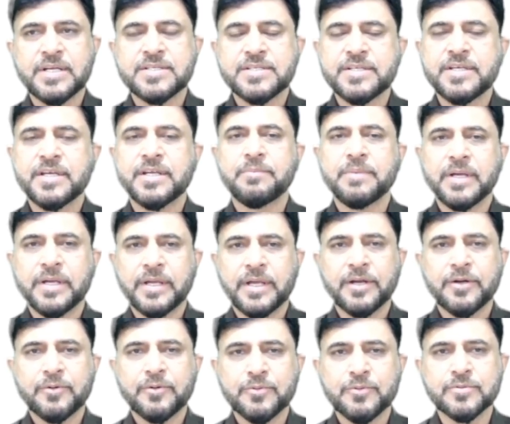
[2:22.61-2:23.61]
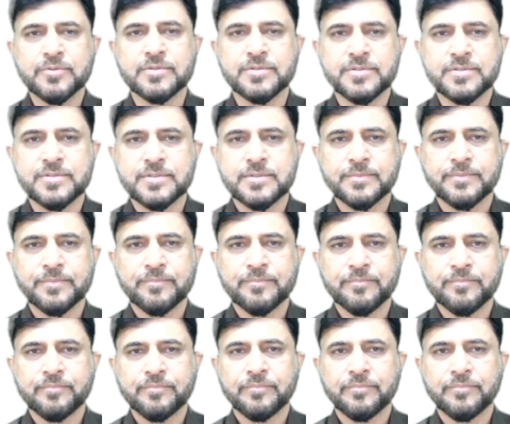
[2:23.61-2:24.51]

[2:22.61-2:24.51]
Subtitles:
decision-making tools?